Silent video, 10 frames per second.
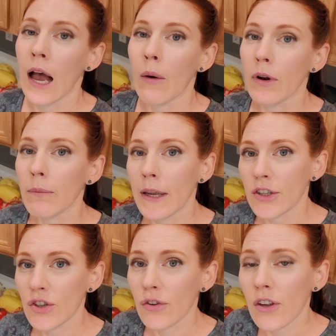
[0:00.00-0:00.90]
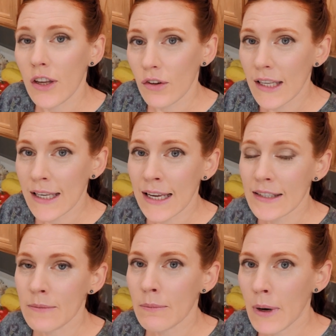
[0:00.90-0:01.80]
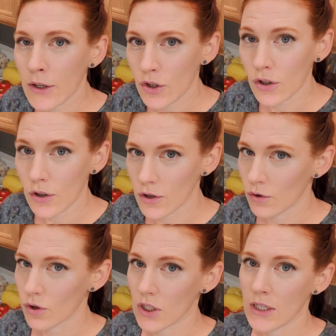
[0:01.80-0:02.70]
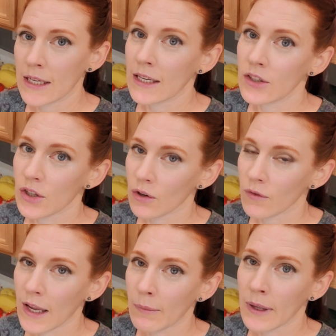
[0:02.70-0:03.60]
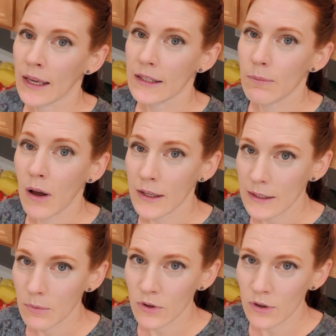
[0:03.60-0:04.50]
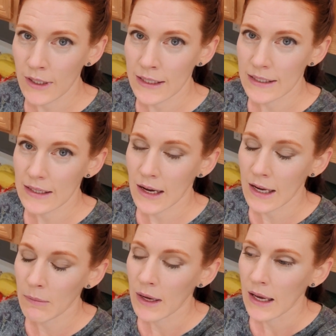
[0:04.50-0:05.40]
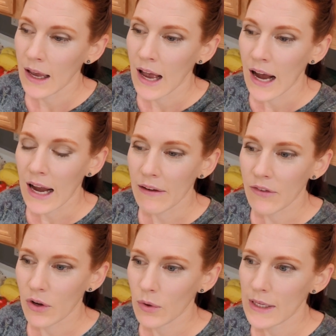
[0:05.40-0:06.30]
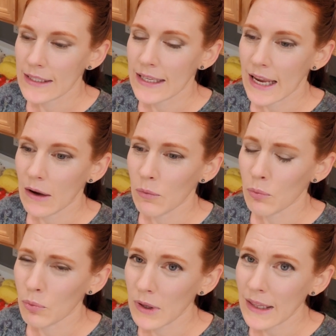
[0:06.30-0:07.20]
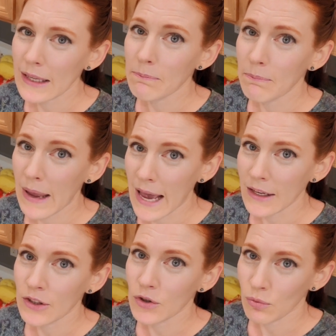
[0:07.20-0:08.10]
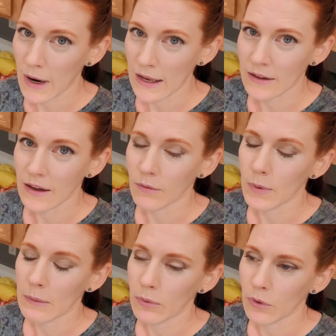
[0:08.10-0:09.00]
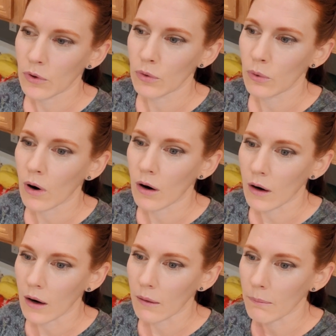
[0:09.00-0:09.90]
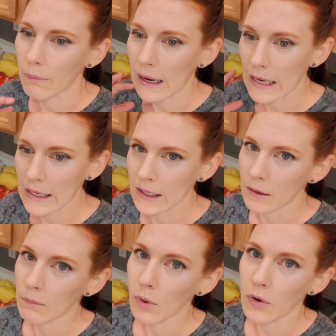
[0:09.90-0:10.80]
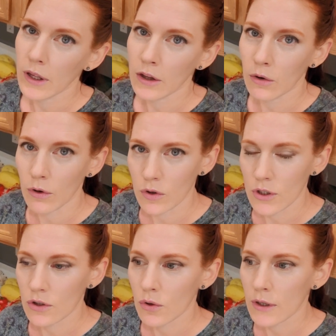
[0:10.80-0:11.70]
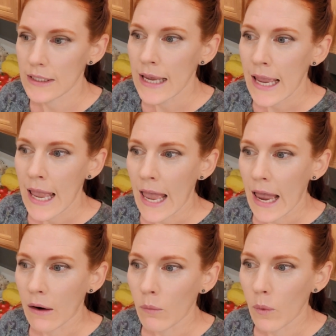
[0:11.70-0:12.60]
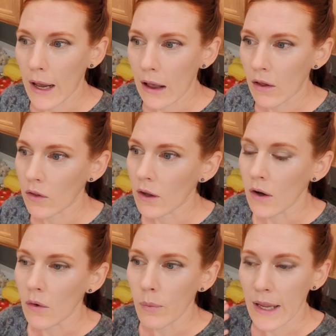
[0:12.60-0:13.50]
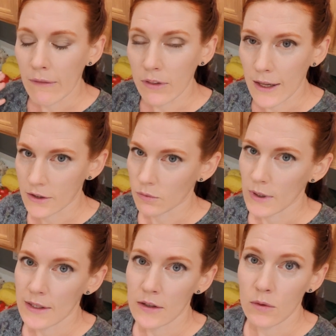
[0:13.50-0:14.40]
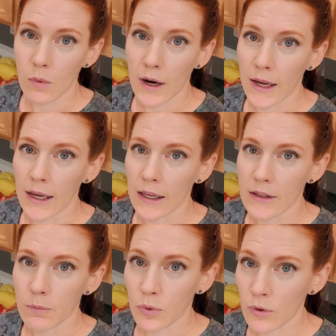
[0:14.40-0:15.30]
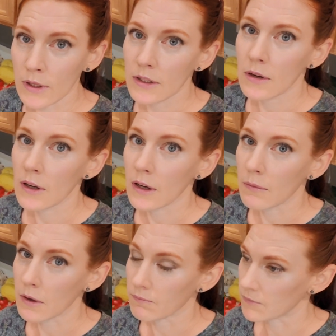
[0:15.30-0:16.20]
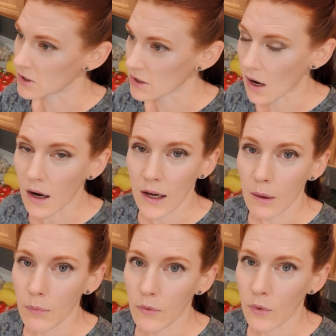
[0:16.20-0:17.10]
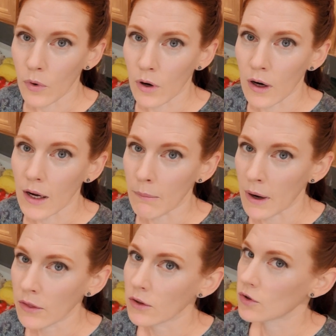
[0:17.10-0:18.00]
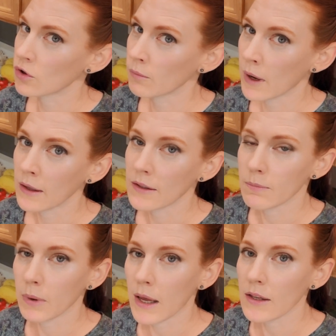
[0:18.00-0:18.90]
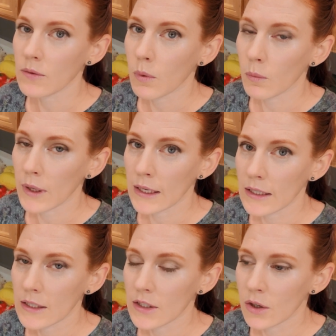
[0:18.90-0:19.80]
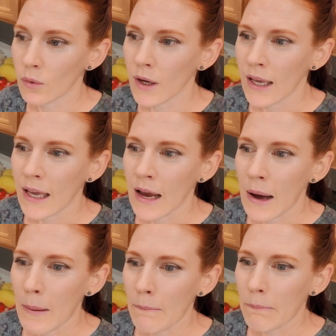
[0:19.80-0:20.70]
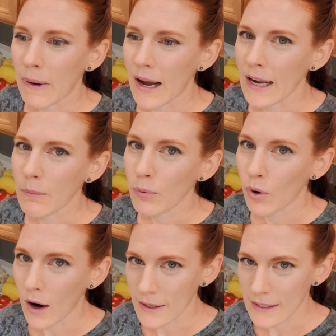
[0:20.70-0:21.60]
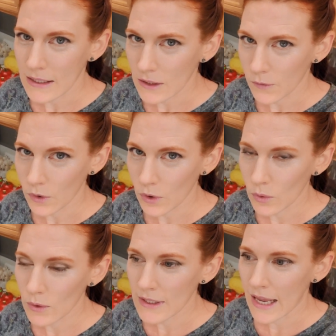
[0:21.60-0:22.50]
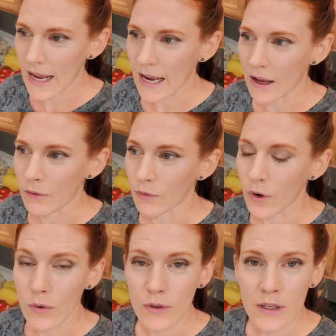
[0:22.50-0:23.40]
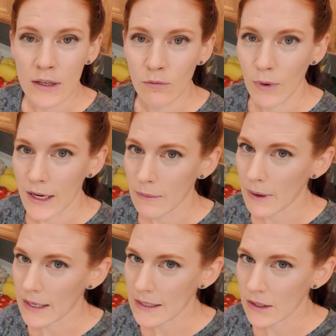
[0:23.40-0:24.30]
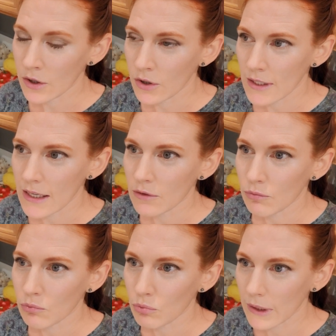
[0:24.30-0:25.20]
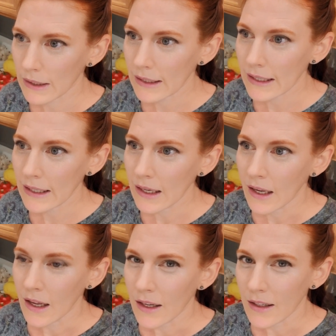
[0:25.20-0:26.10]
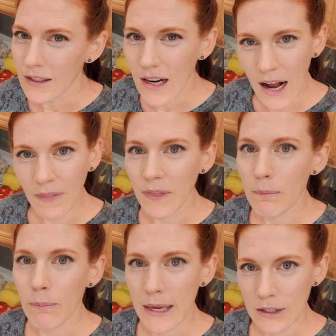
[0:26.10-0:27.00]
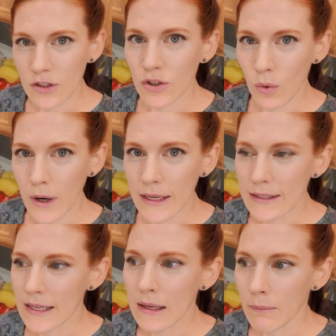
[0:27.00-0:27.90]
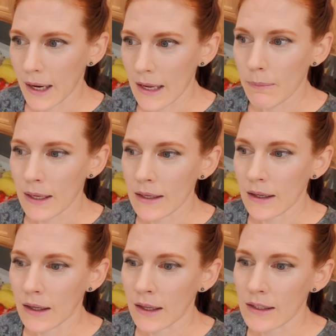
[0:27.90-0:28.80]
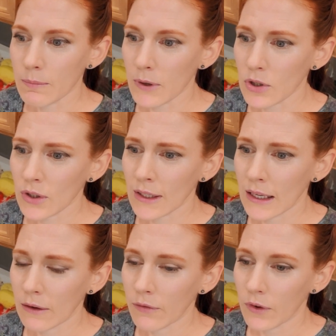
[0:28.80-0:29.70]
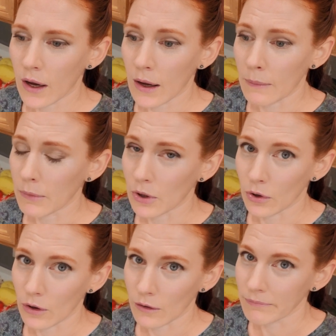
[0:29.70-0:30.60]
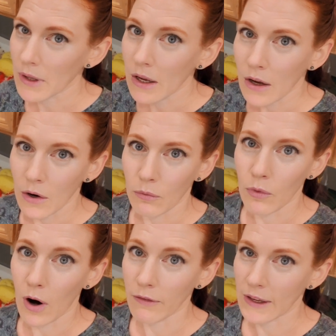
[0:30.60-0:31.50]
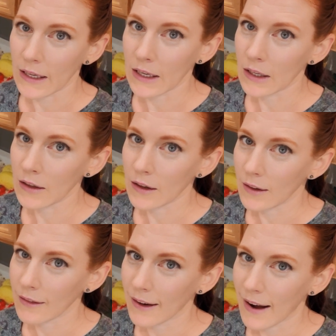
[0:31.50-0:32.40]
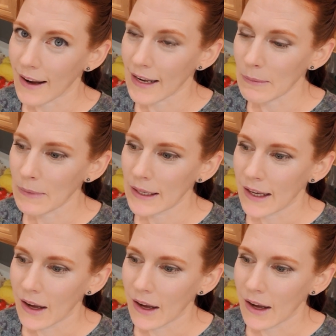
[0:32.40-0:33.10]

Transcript: I want to make sure that you're getting as much good nutrition into your family as possible during this time. I've noticed a really bad trend of people who are buying in bulk in the grocery stores. And while we have lots of reasons why it's prudent to stock up for a month, two months plus what we need to do, Buying processed foods and frozen ready made dinners is really not the best choice, in my opinion, especially if um, you're raw vegan like I am.